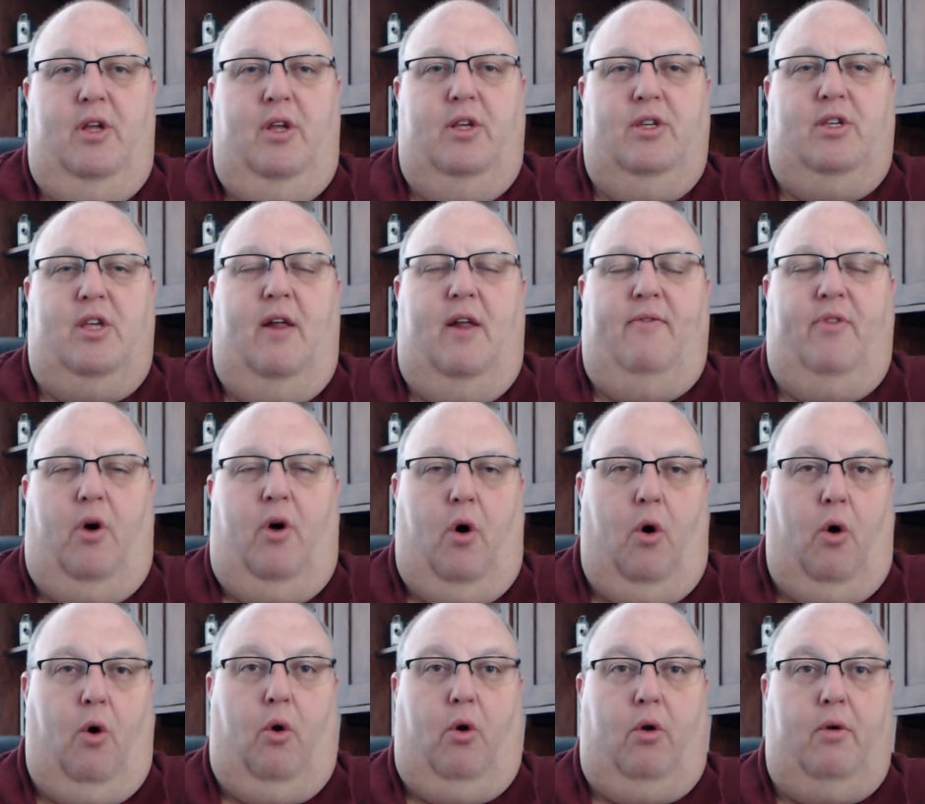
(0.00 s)
instead of the
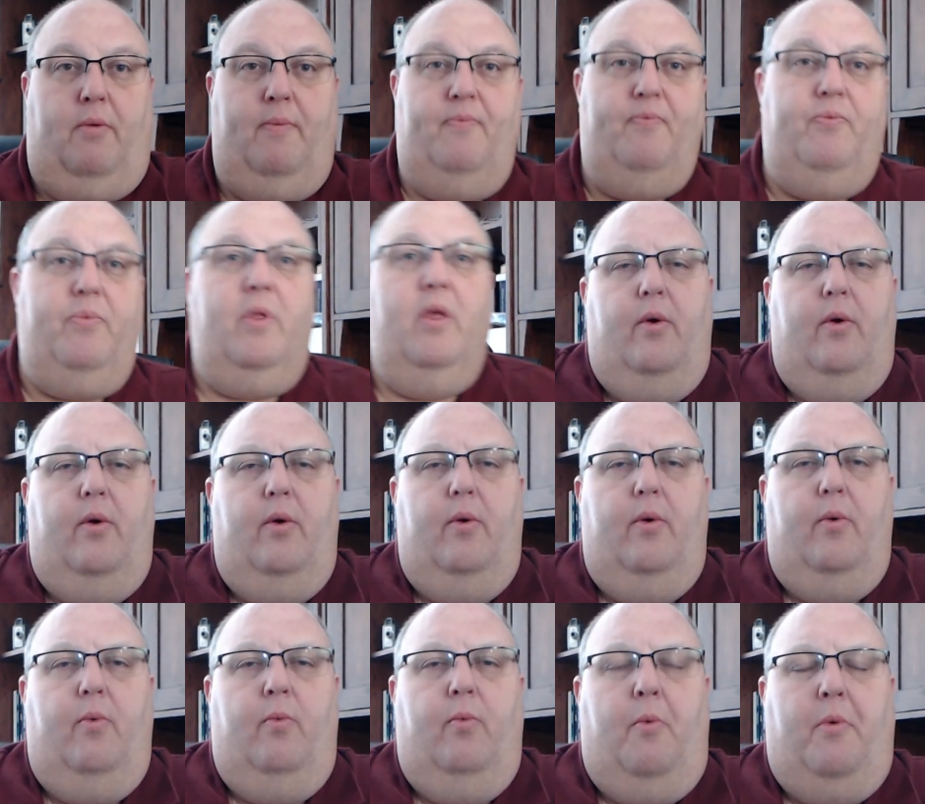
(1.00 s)
hole.
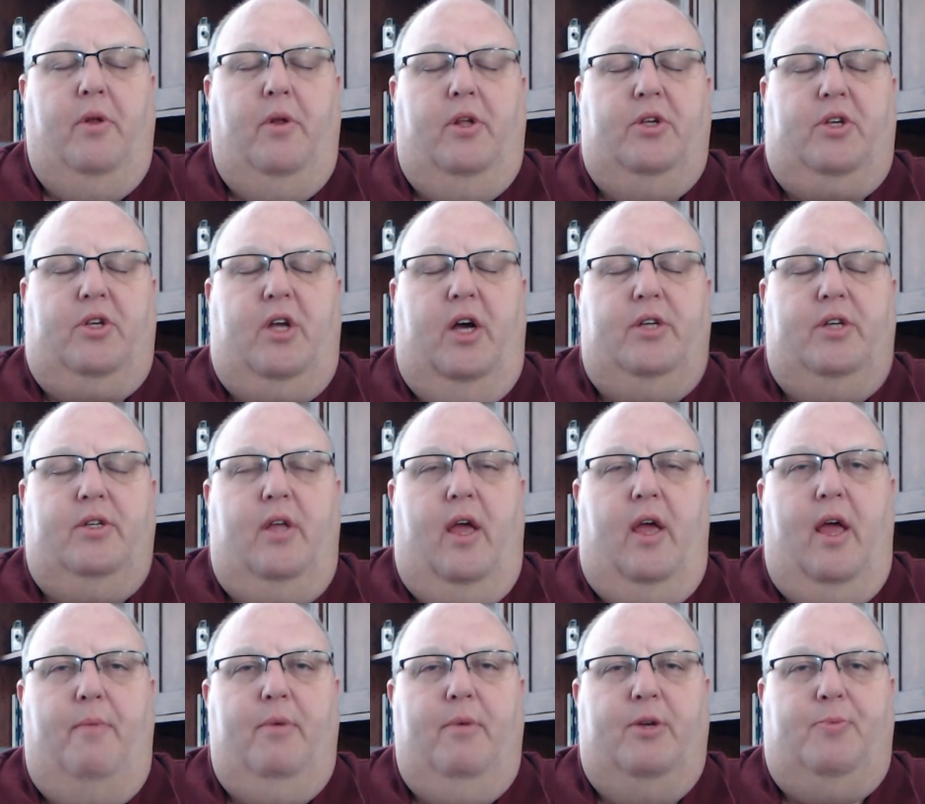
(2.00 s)
When we discussed the
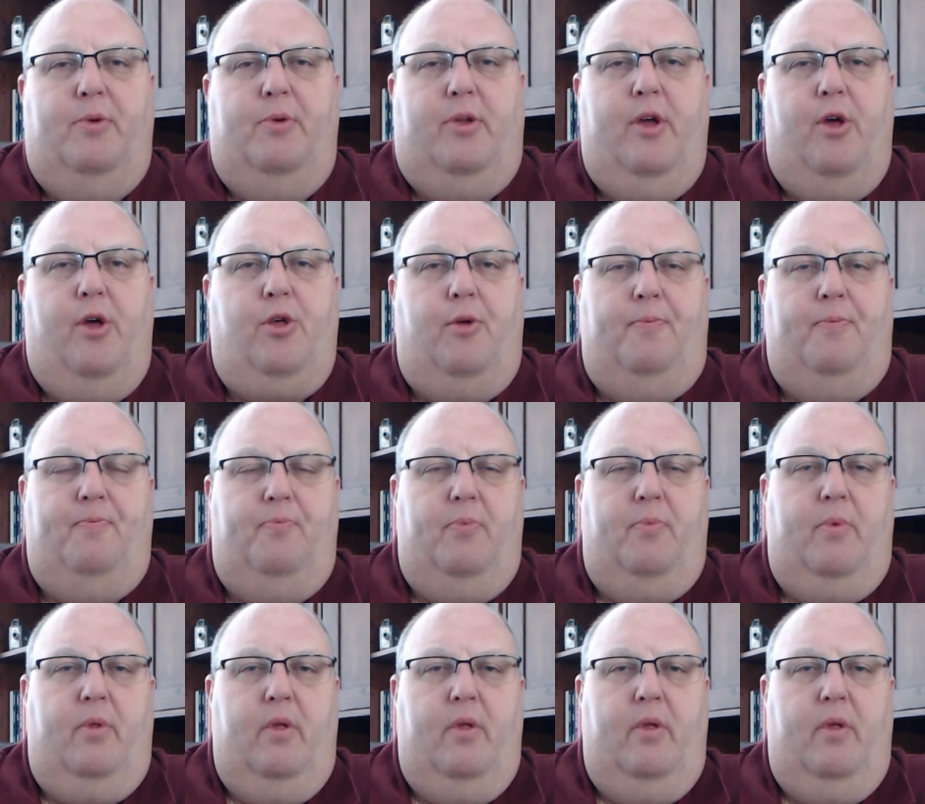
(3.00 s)
habeas petition,